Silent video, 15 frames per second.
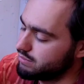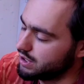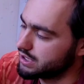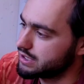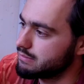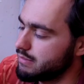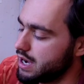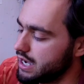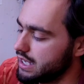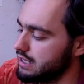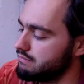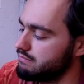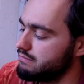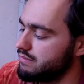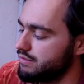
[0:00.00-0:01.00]
But
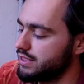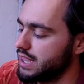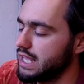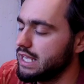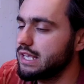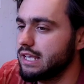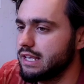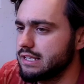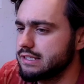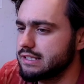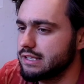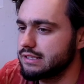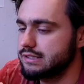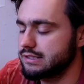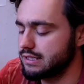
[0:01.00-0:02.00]
my thinking is
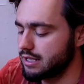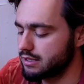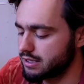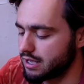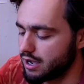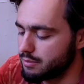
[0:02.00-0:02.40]
that